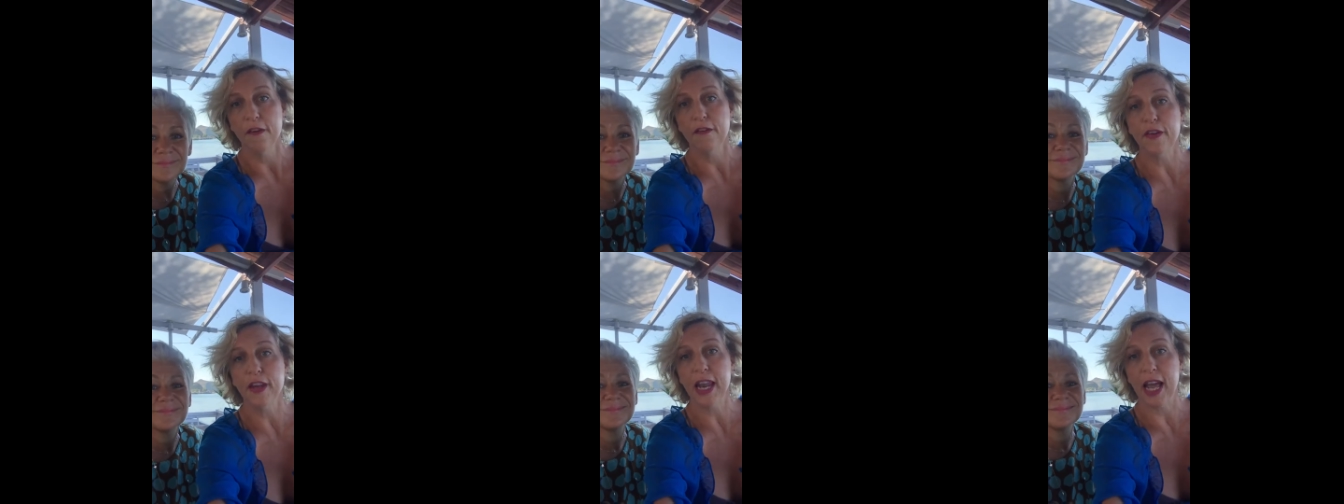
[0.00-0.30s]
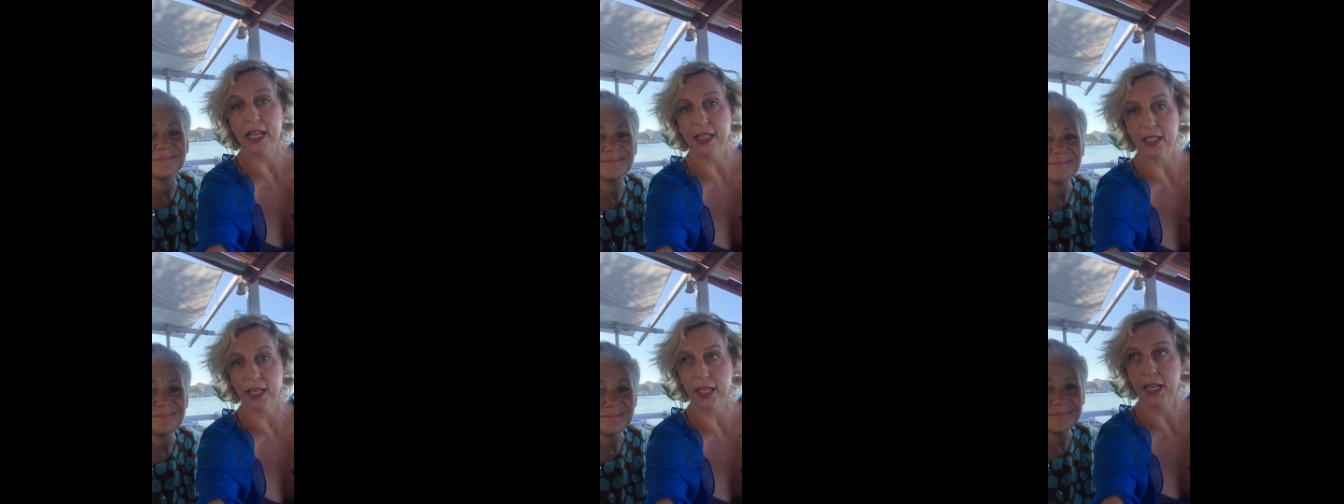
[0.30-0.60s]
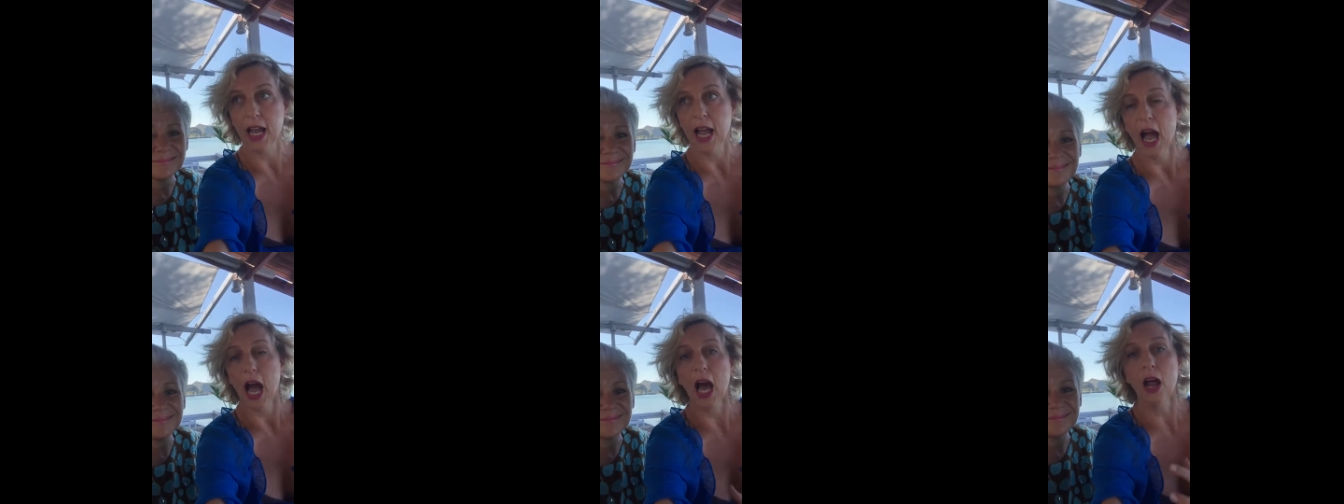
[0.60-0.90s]

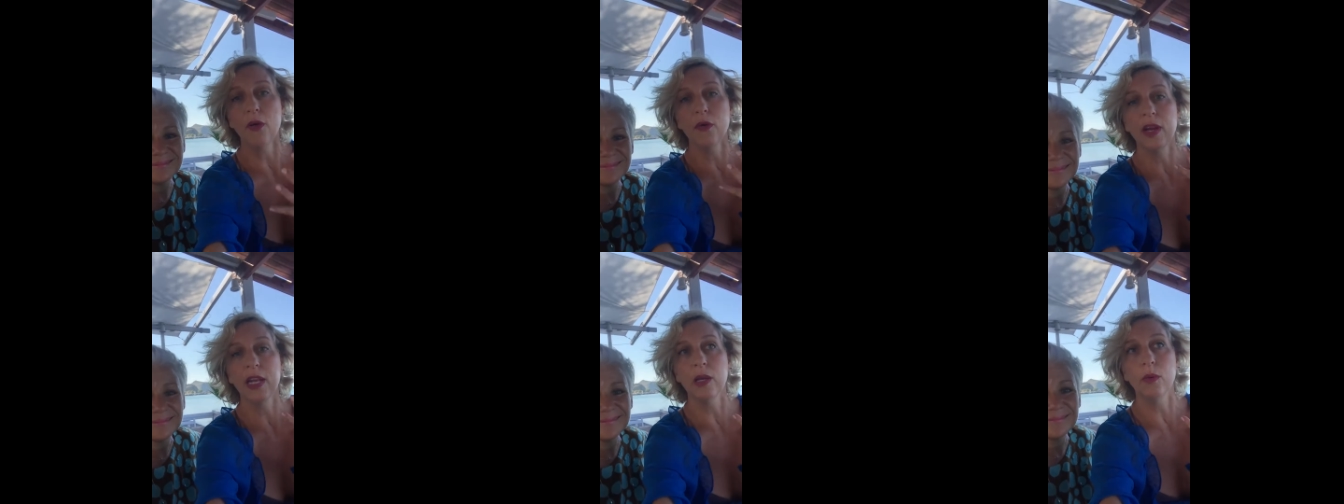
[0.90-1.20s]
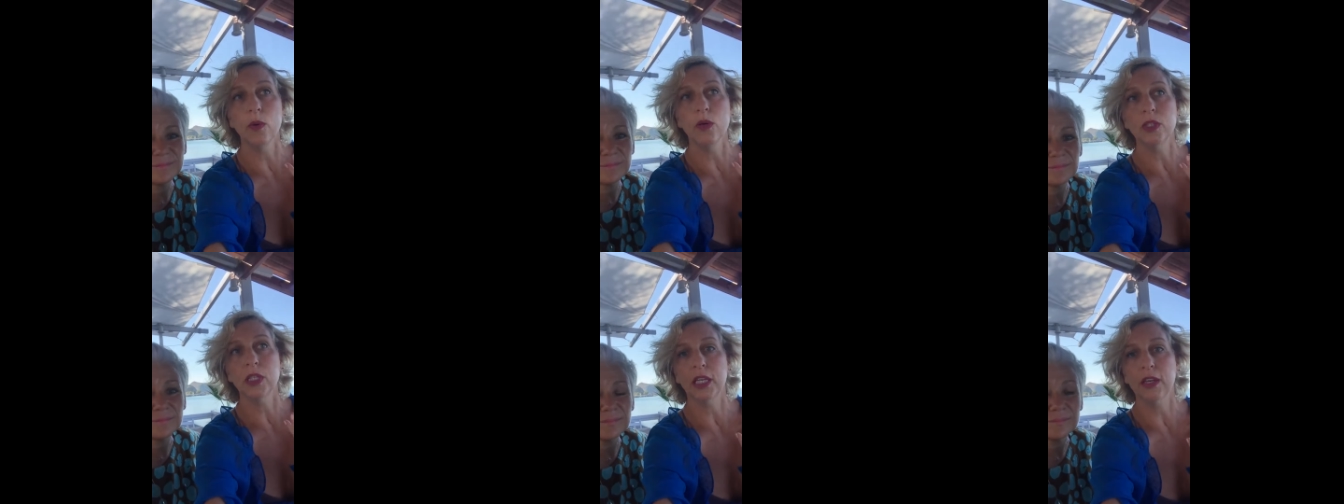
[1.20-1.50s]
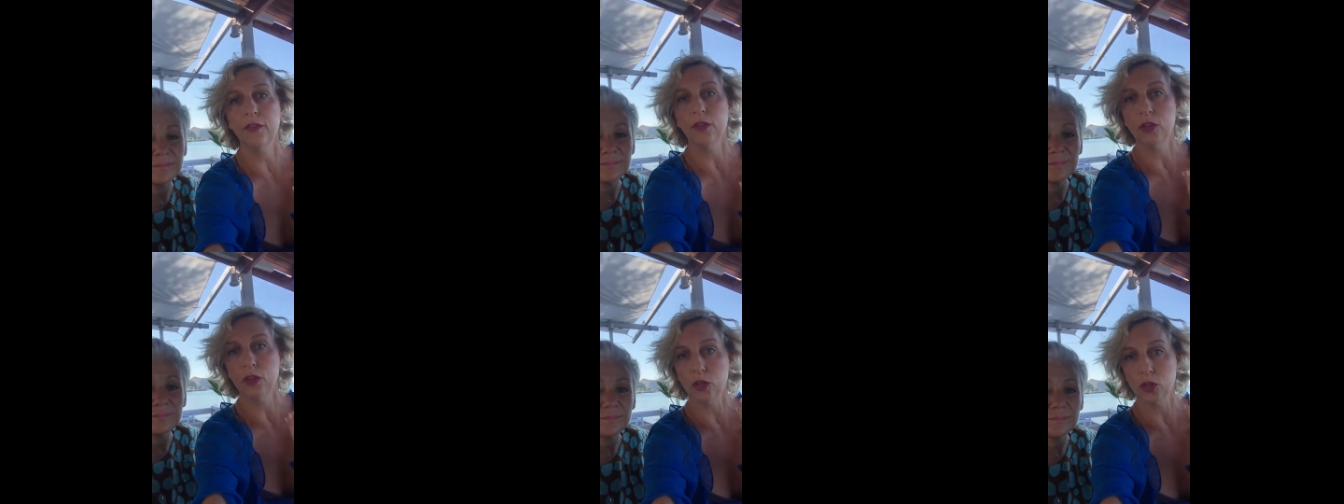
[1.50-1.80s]
fanatic, I really want to
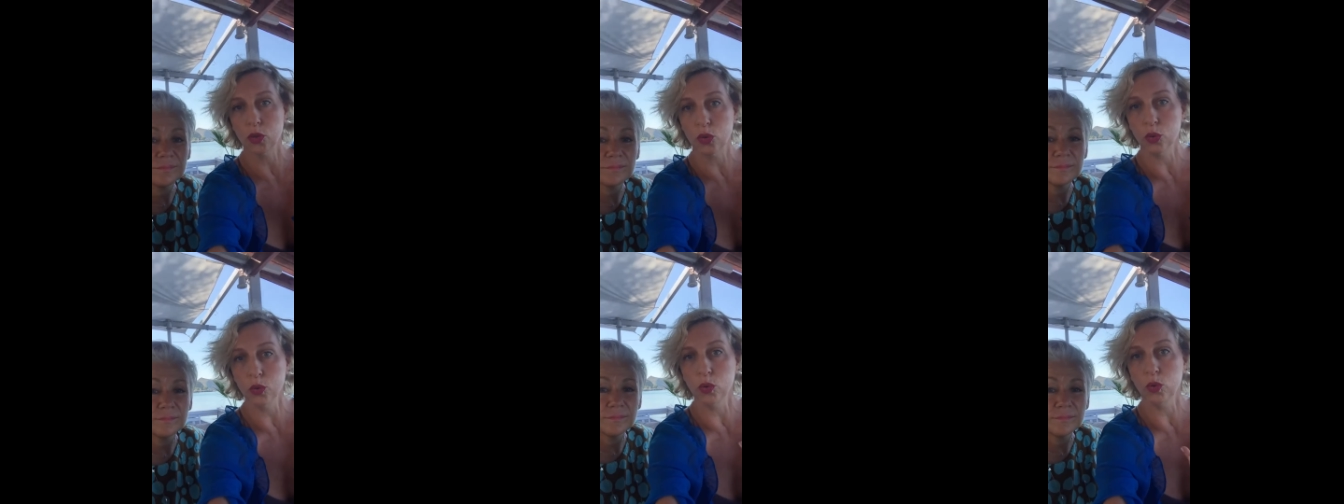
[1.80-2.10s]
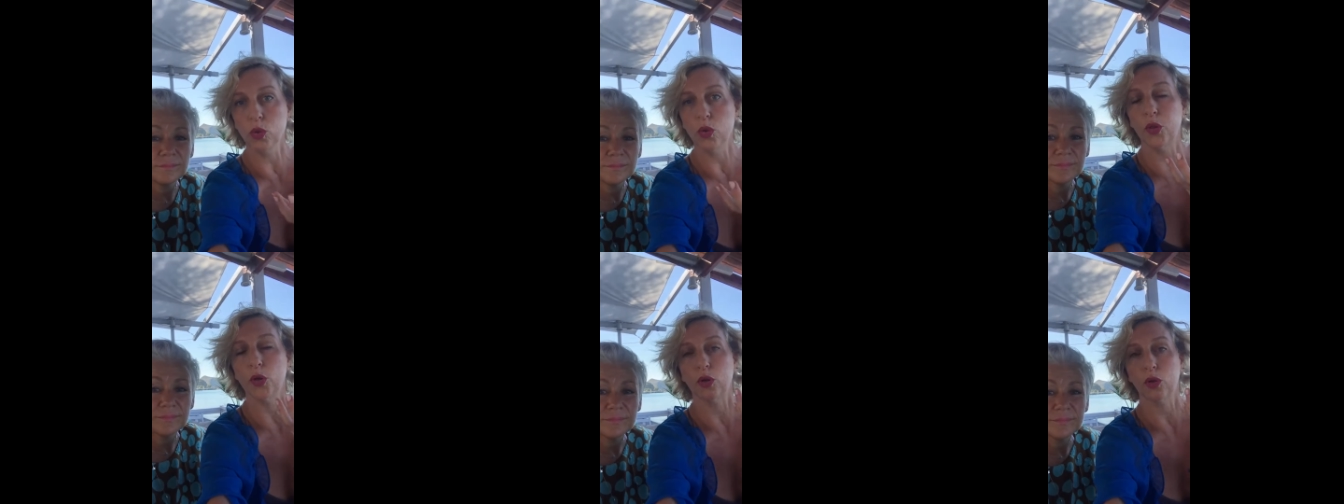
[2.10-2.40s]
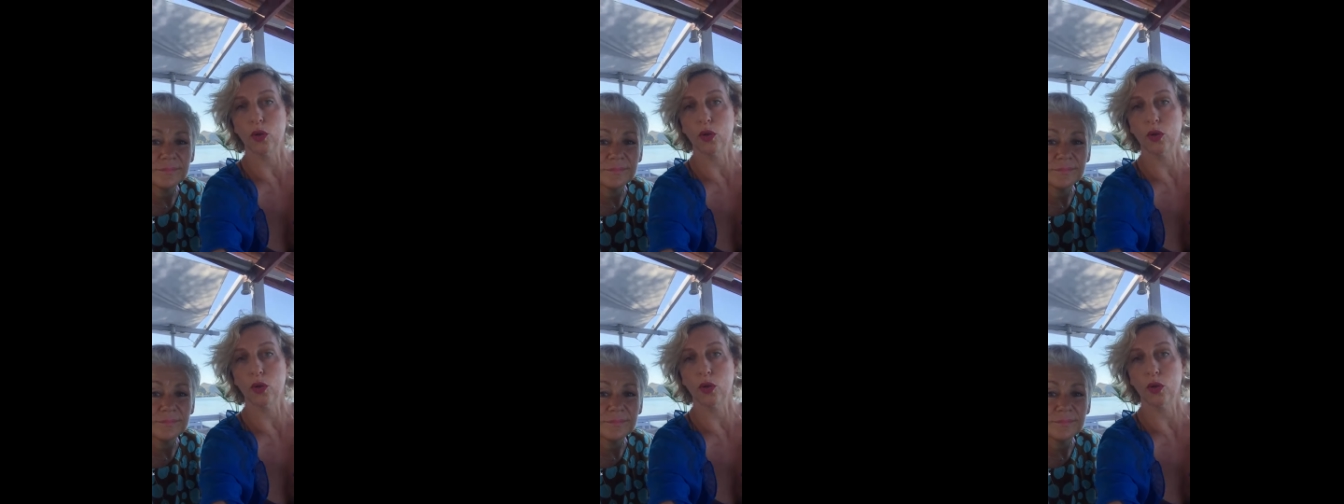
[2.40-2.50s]
give you the tool, the